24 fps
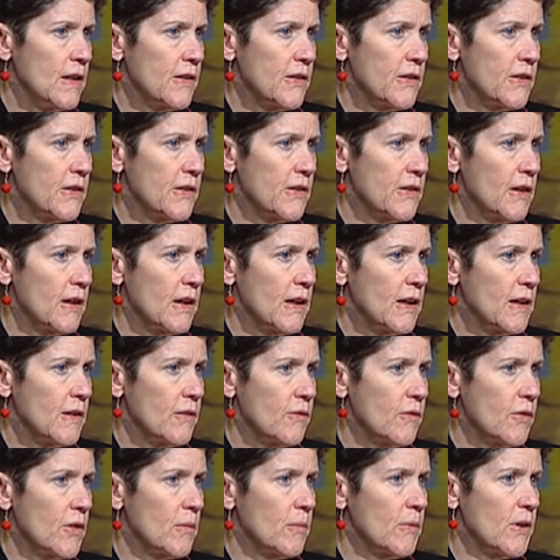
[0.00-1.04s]
designed
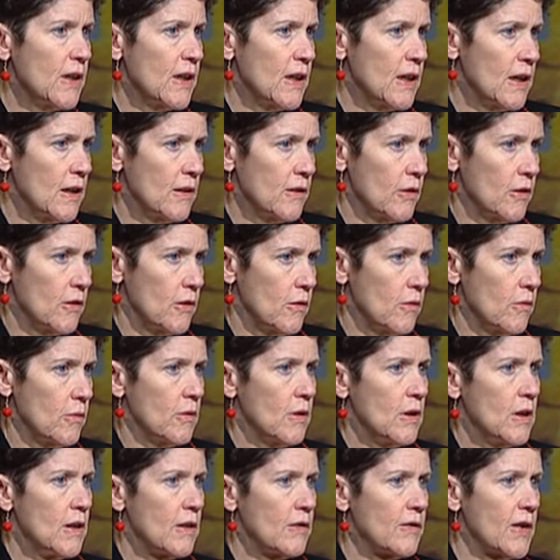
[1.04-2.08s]
from the get-go